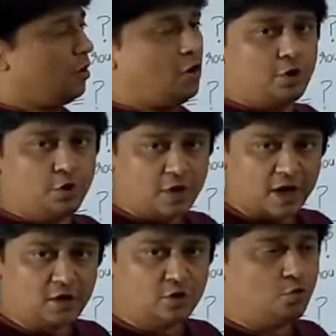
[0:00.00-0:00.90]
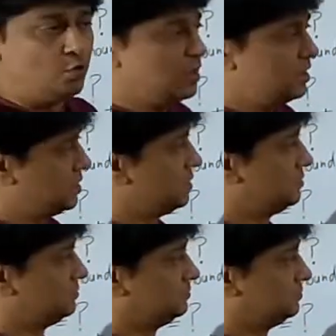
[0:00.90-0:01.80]
Or you can do what?
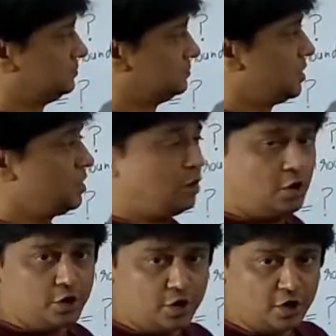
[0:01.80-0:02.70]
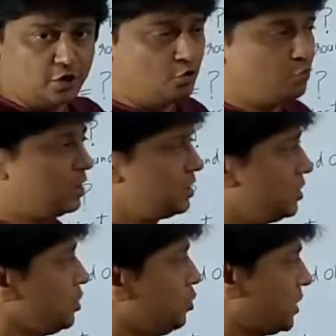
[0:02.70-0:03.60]

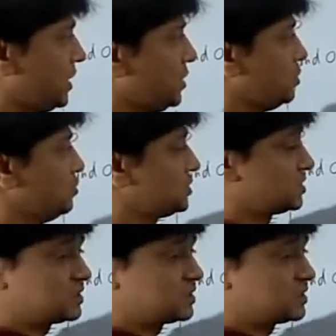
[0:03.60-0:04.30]
You can use a